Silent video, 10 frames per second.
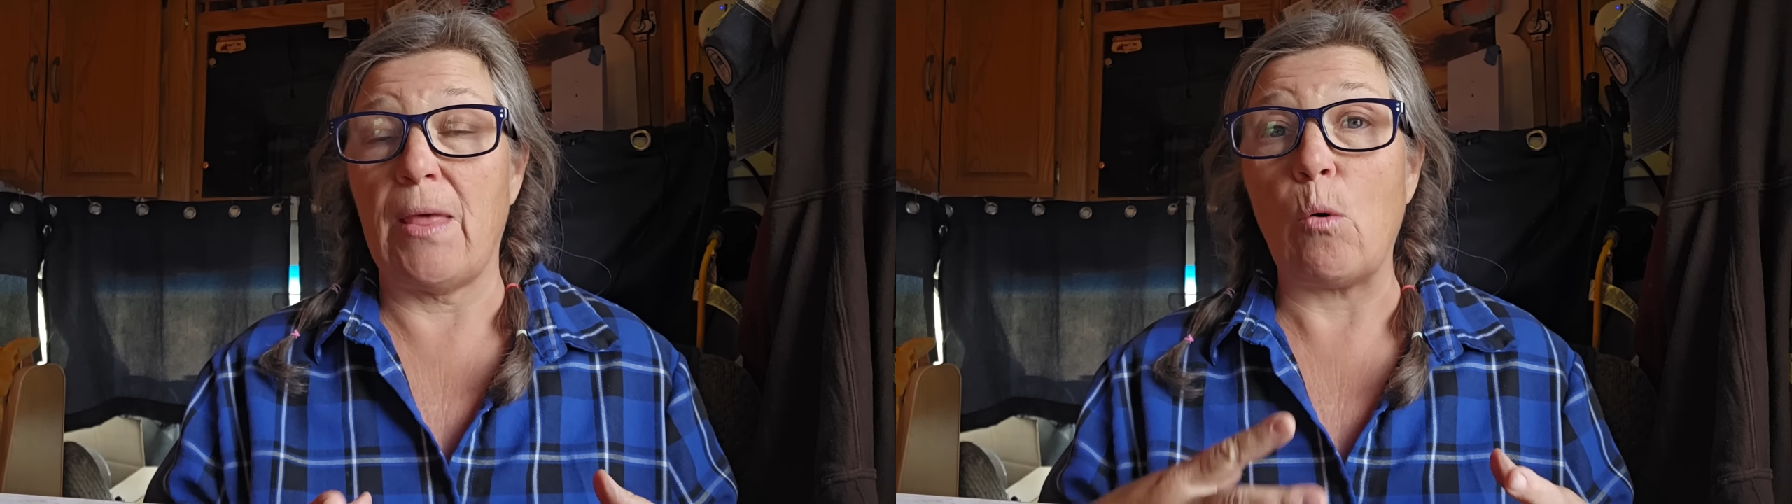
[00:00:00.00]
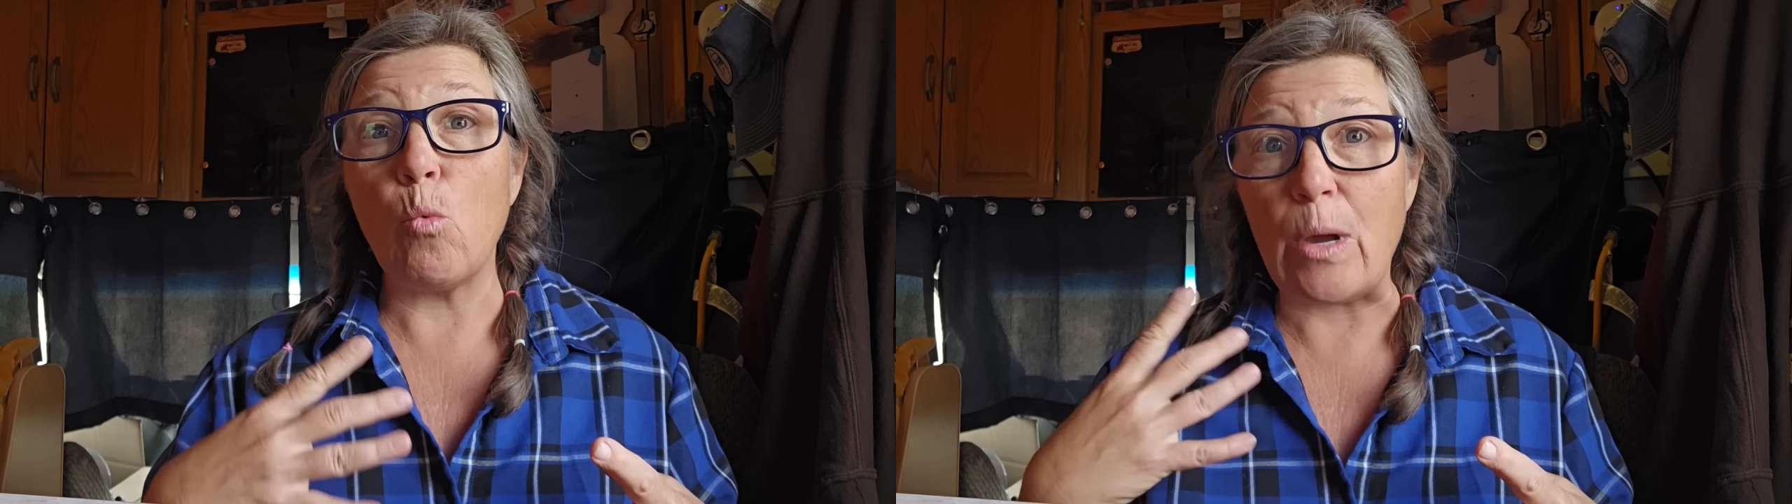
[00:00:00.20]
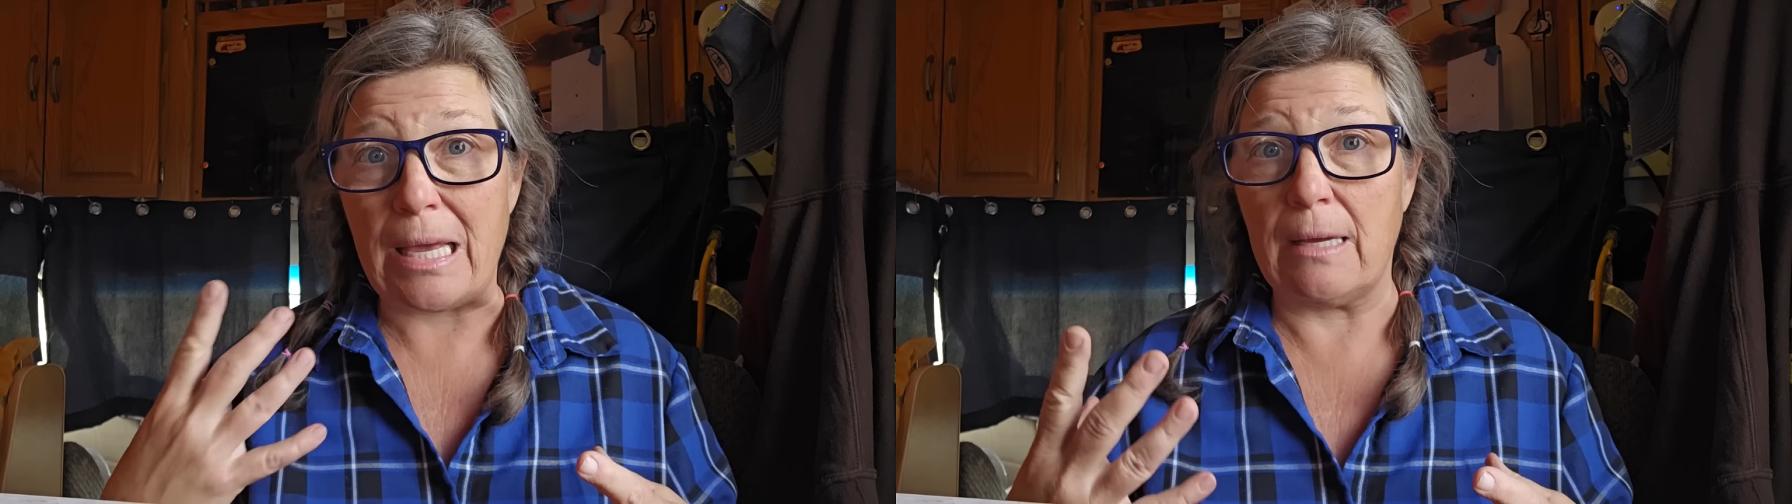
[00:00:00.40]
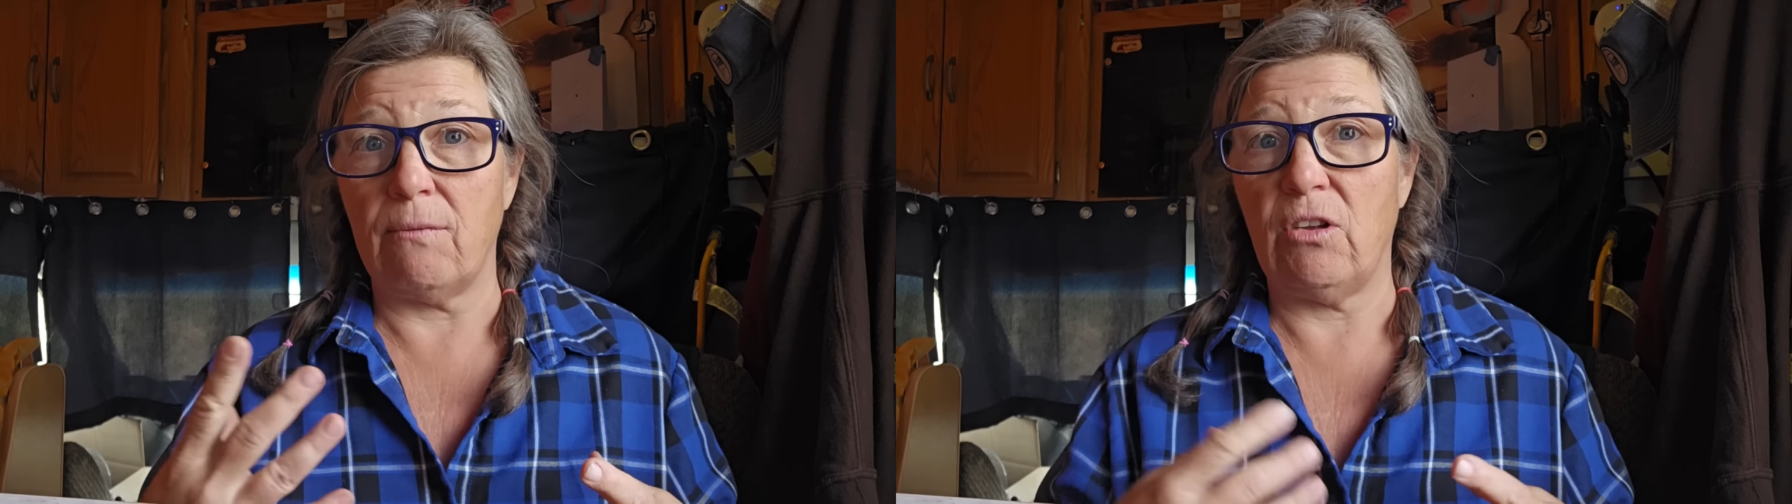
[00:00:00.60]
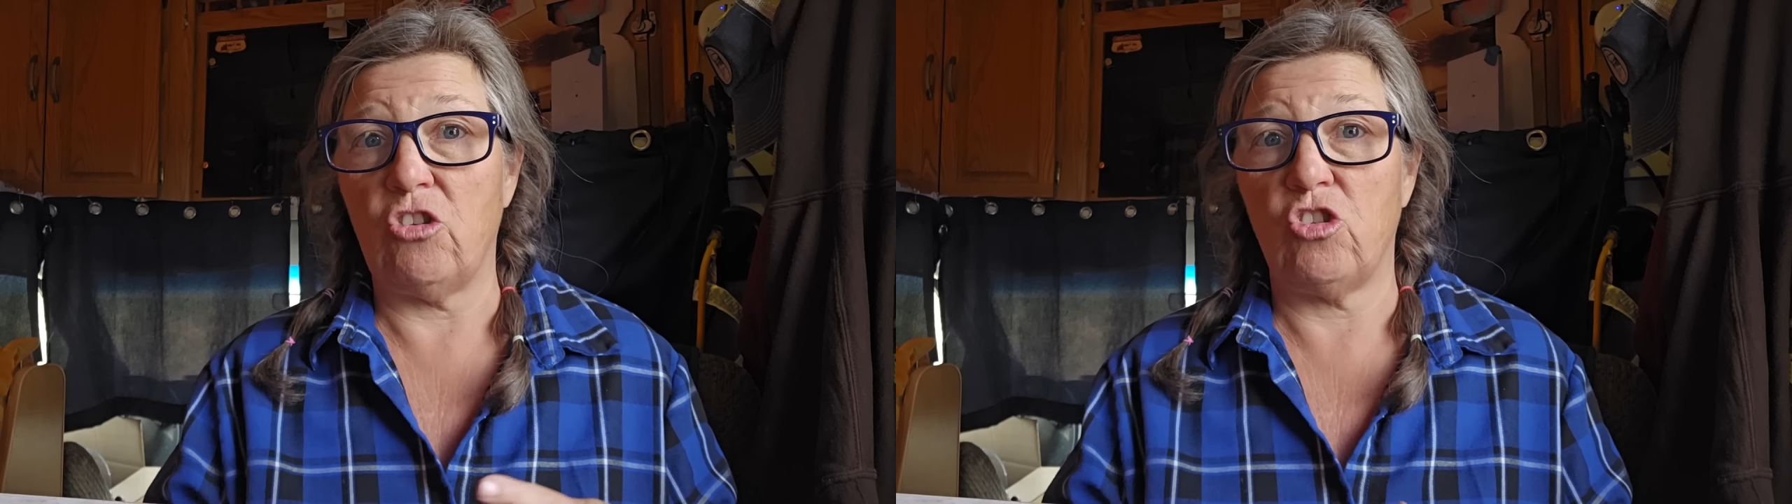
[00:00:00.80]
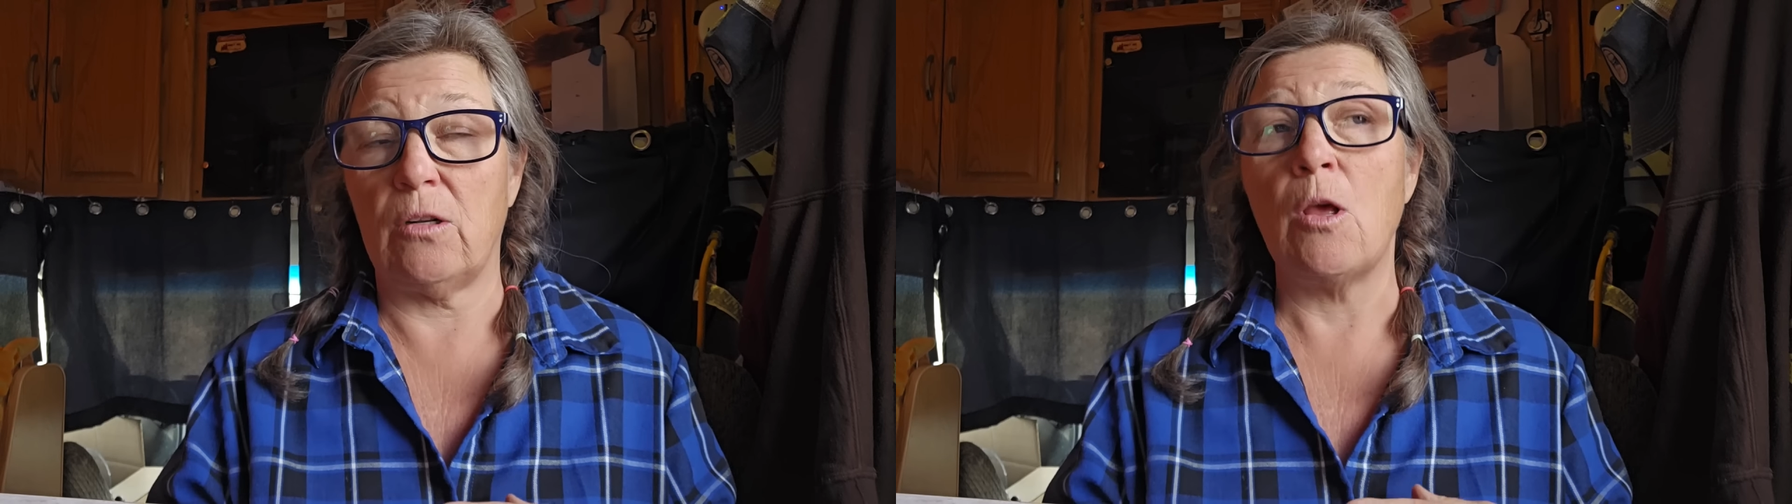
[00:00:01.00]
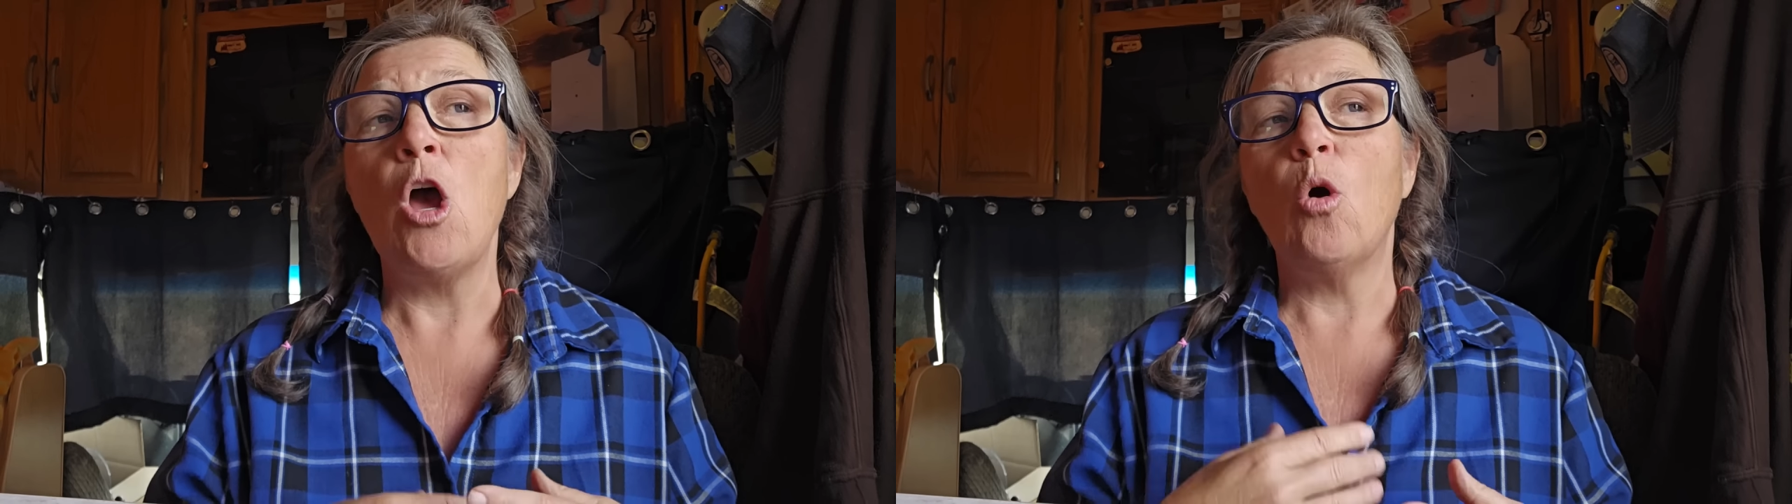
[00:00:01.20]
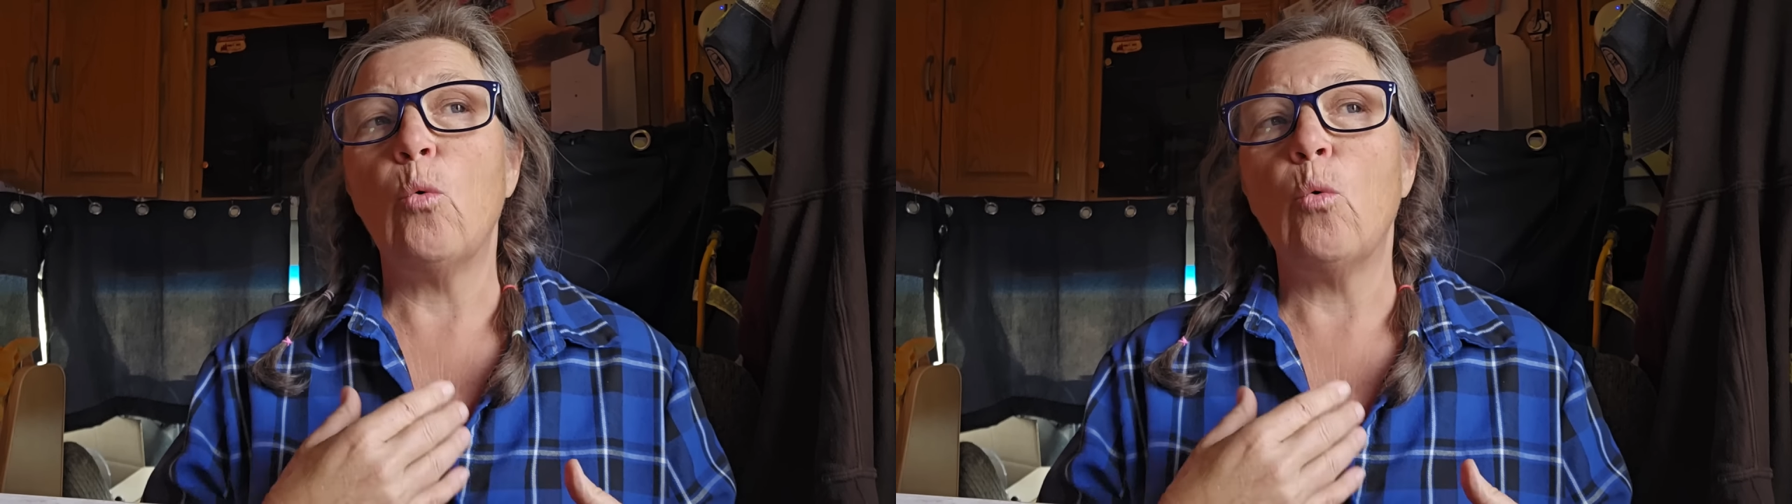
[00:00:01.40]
that we envision.